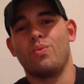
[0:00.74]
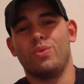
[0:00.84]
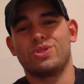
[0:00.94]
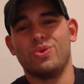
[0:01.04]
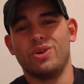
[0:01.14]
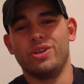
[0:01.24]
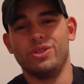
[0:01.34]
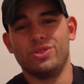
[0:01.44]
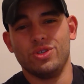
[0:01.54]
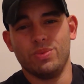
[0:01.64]
What's going on,
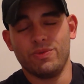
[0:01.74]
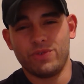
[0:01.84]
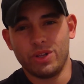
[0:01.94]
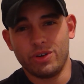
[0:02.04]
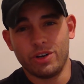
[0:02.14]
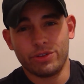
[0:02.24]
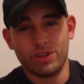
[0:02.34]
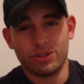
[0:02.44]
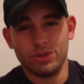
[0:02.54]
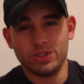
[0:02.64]
YouTube and fellow health
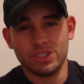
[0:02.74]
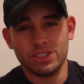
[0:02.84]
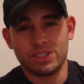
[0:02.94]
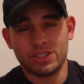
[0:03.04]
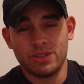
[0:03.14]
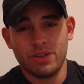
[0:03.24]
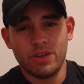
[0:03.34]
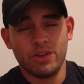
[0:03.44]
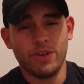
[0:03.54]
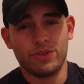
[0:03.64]
enthusiasts?
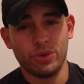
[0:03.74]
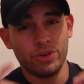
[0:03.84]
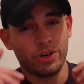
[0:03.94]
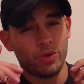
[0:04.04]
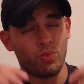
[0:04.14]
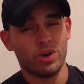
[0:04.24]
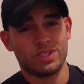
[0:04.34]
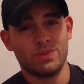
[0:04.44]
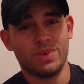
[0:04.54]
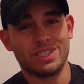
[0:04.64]
You tune in to
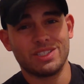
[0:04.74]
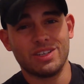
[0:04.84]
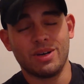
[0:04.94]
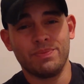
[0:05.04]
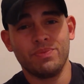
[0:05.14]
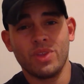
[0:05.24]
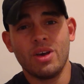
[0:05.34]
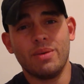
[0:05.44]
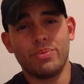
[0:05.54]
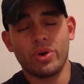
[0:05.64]
What's in My Sup,
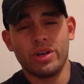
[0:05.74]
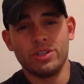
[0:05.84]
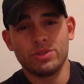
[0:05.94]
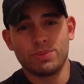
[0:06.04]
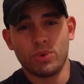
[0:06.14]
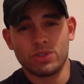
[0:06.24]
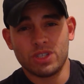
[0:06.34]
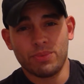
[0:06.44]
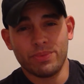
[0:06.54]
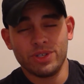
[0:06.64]
a brand new sports
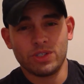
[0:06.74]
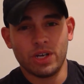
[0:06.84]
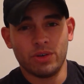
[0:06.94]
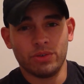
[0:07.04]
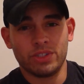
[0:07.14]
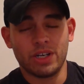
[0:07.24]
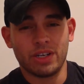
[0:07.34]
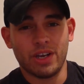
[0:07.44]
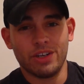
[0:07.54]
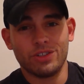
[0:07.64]
supplement channel
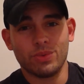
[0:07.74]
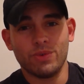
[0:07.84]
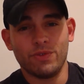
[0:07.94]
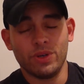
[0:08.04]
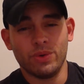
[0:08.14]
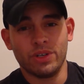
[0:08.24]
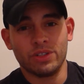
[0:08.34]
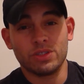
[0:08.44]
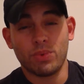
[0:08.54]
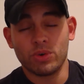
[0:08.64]
dedicated to reviewing
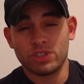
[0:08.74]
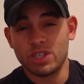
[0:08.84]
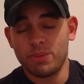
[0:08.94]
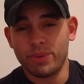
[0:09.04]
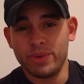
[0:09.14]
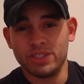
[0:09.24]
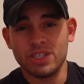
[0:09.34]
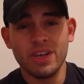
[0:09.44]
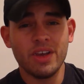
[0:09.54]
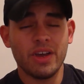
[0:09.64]
sports supplements
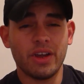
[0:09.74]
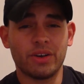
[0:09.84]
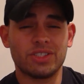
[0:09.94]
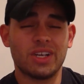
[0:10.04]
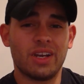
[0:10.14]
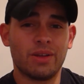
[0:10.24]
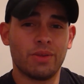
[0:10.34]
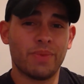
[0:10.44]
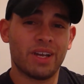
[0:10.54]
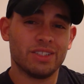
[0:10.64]
and understanding
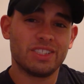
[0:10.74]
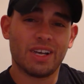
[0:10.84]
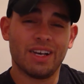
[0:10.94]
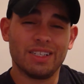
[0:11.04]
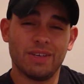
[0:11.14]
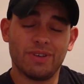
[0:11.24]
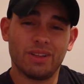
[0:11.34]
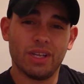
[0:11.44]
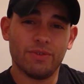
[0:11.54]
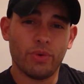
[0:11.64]
them at a scientific
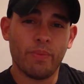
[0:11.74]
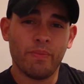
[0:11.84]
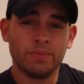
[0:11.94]
level.